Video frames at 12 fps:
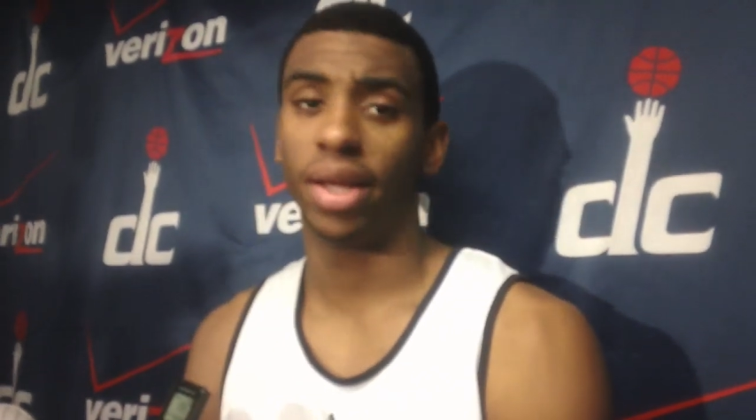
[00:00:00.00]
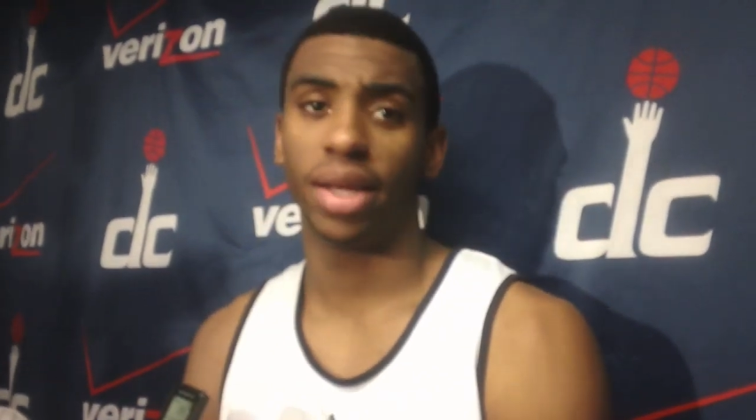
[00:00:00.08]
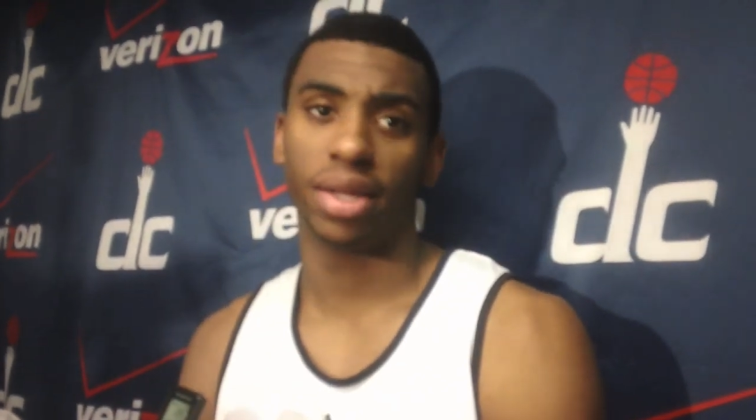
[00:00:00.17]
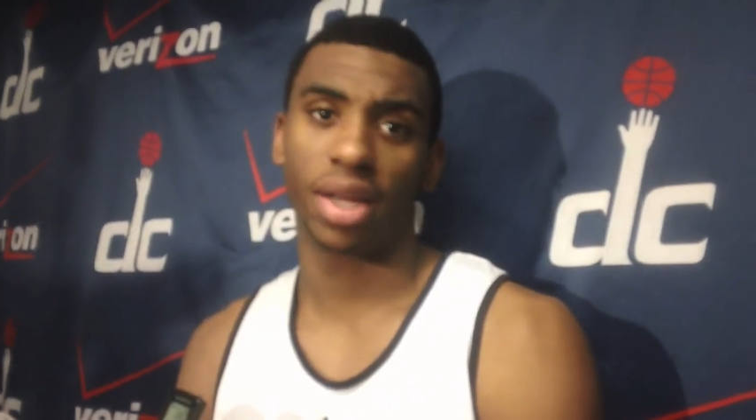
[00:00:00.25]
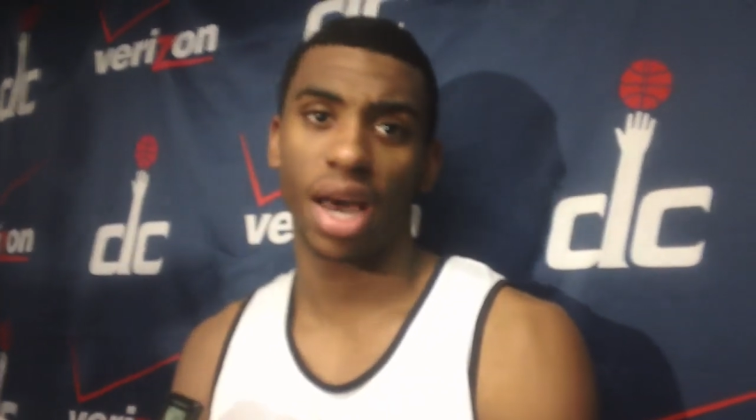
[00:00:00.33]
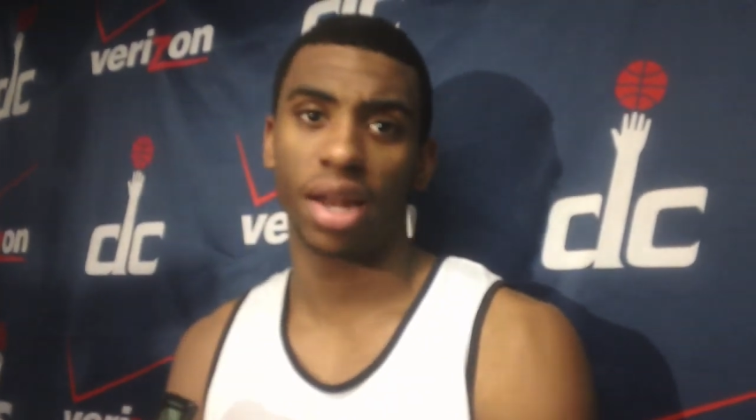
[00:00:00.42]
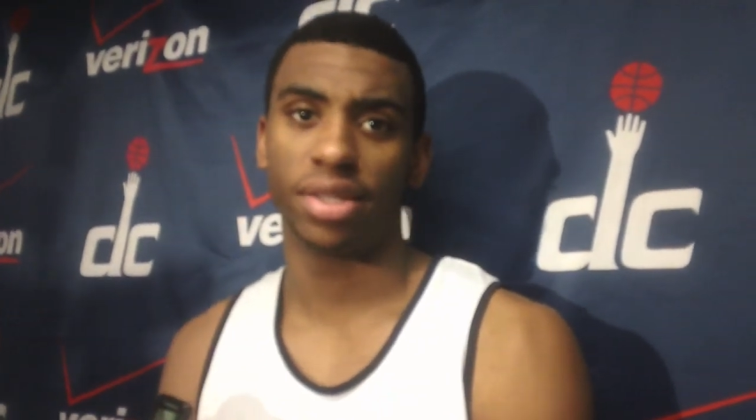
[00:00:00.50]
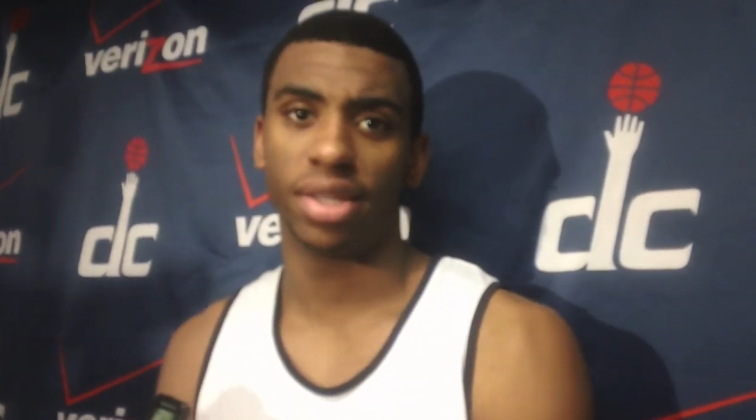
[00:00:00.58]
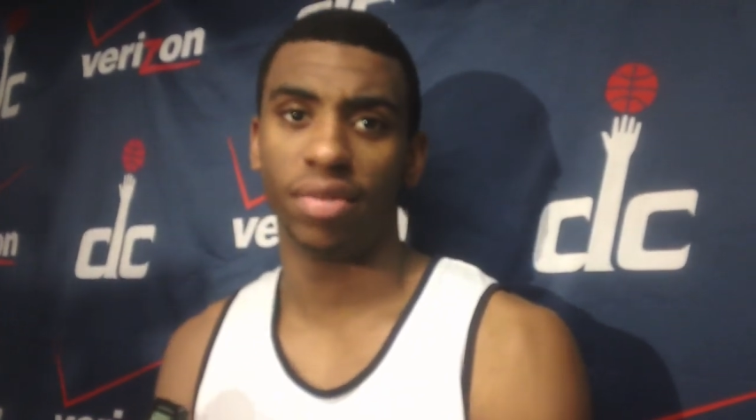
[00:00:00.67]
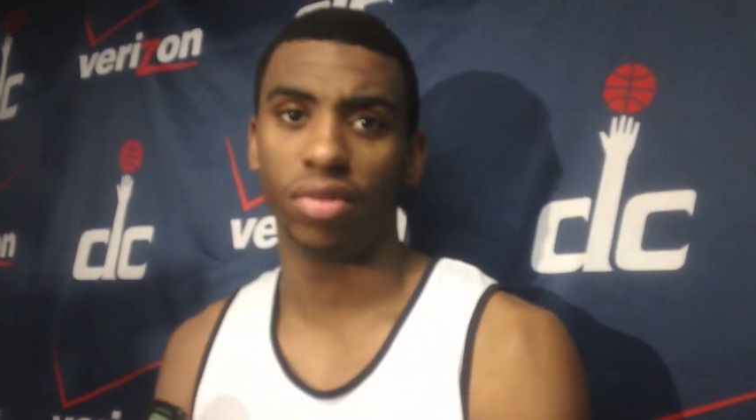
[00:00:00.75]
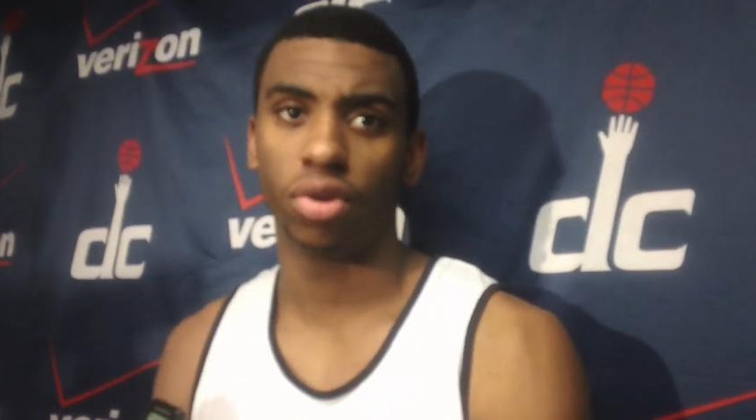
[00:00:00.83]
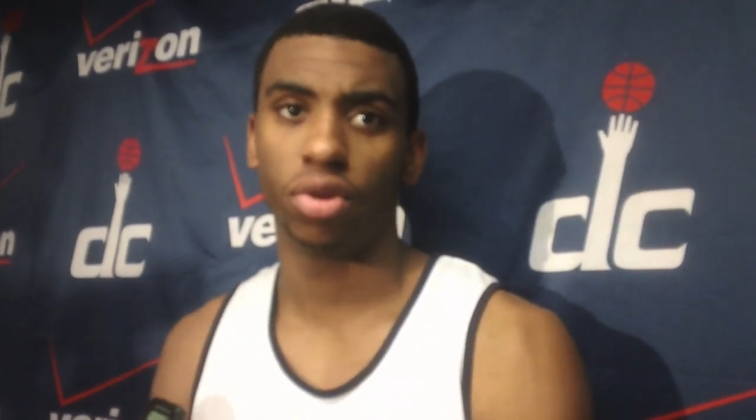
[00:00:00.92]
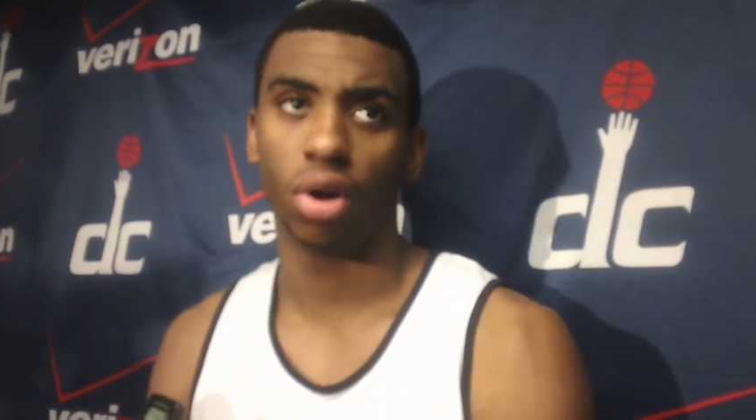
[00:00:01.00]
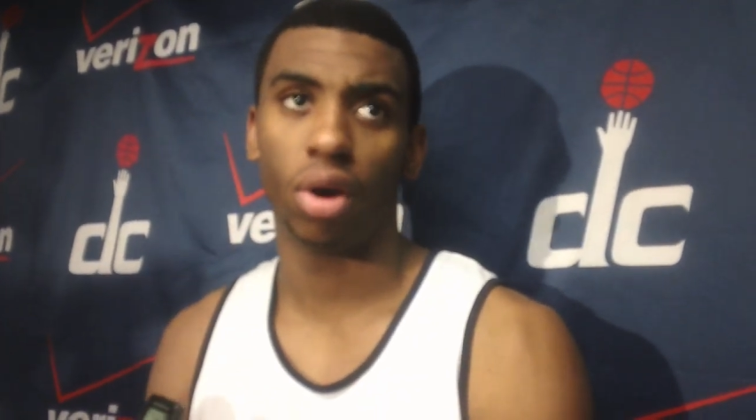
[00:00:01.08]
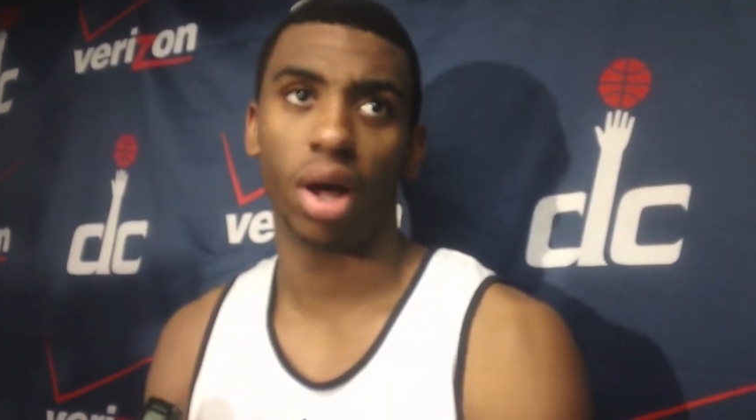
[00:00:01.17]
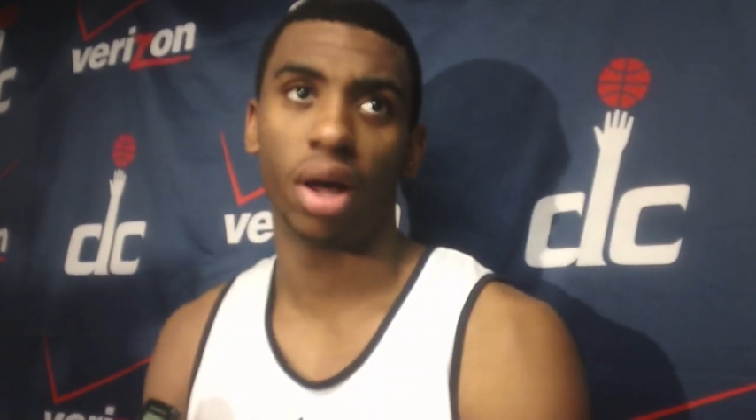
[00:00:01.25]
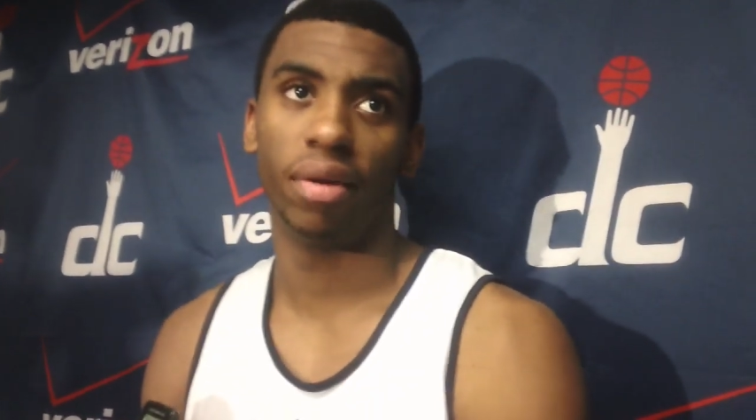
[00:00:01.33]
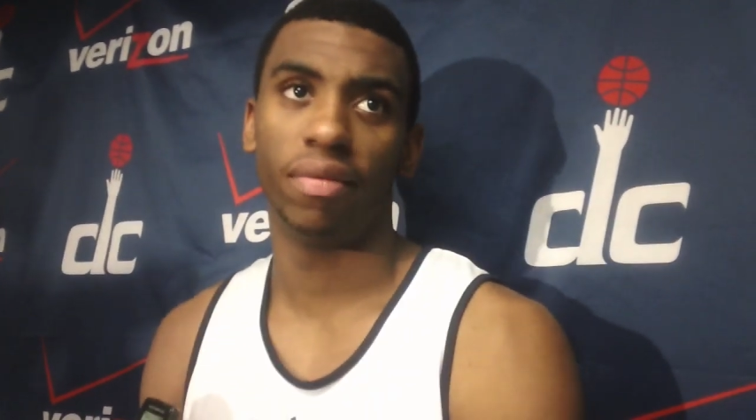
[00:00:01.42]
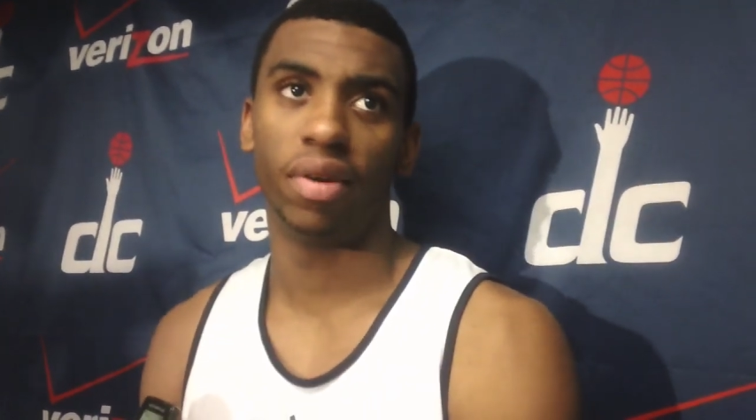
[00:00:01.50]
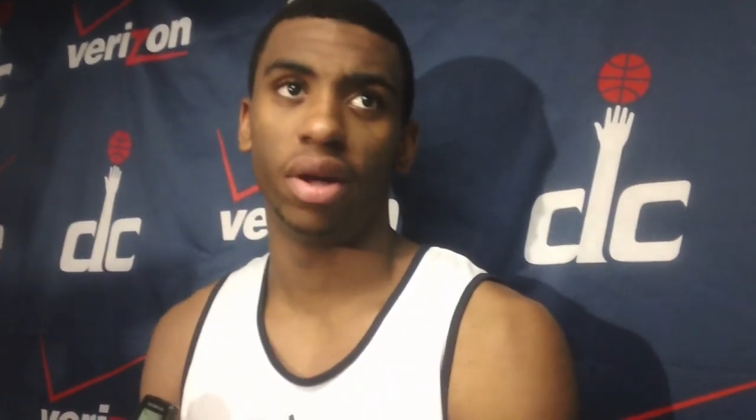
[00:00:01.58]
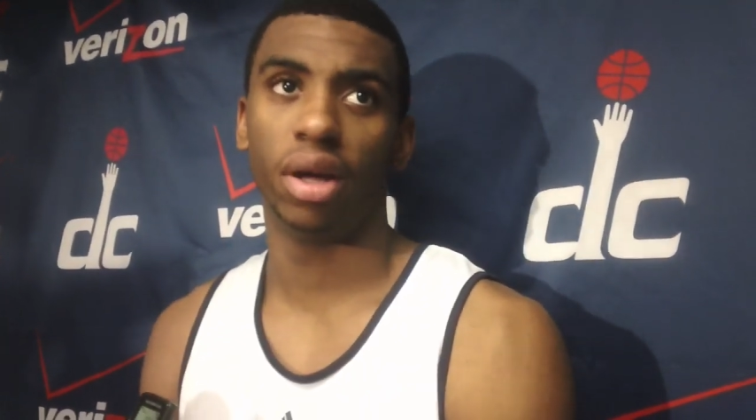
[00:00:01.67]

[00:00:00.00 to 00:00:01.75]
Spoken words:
played the college level. You know,